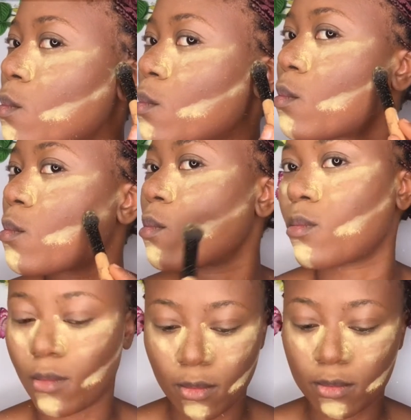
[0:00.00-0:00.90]
And I'm
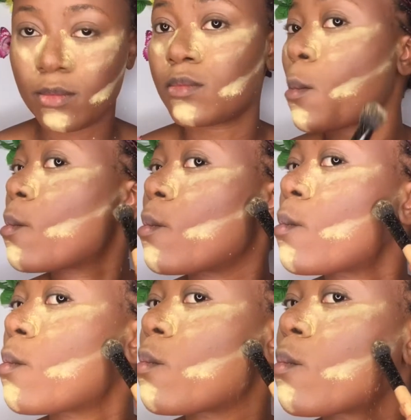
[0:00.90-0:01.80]
also using the
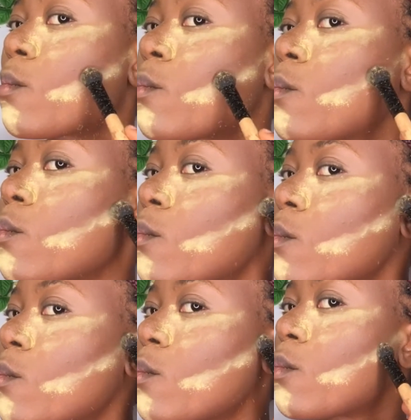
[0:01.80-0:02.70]
powder to sculpt my
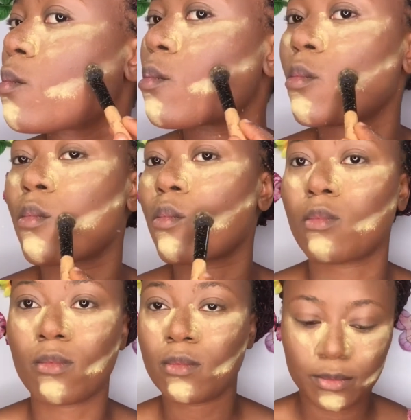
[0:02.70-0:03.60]
face. This
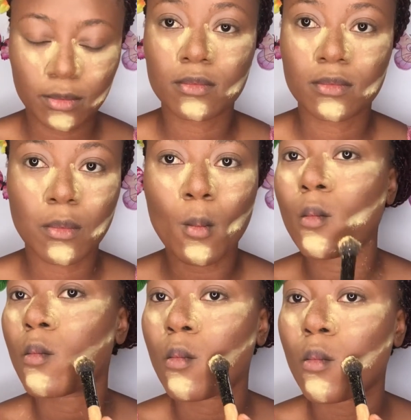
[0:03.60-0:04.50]
thing I'm doing
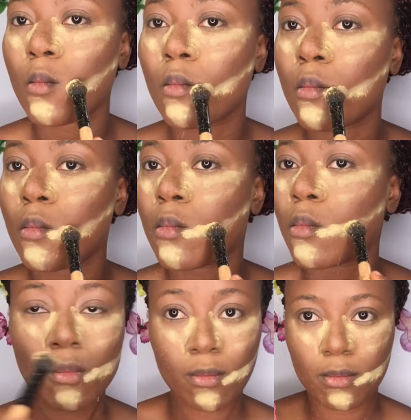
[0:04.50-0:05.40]
here
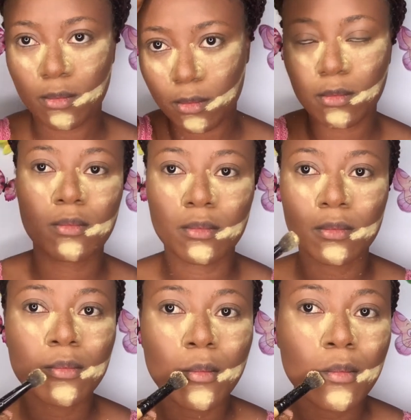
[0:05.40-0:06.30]
helps to lift the
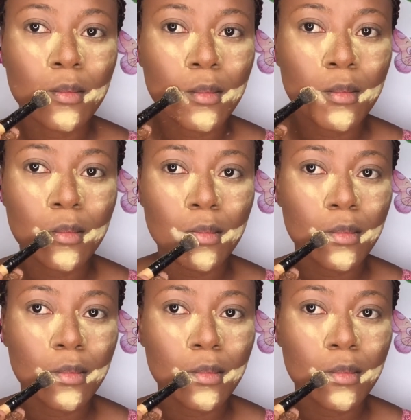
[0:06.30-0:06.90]
cheeks,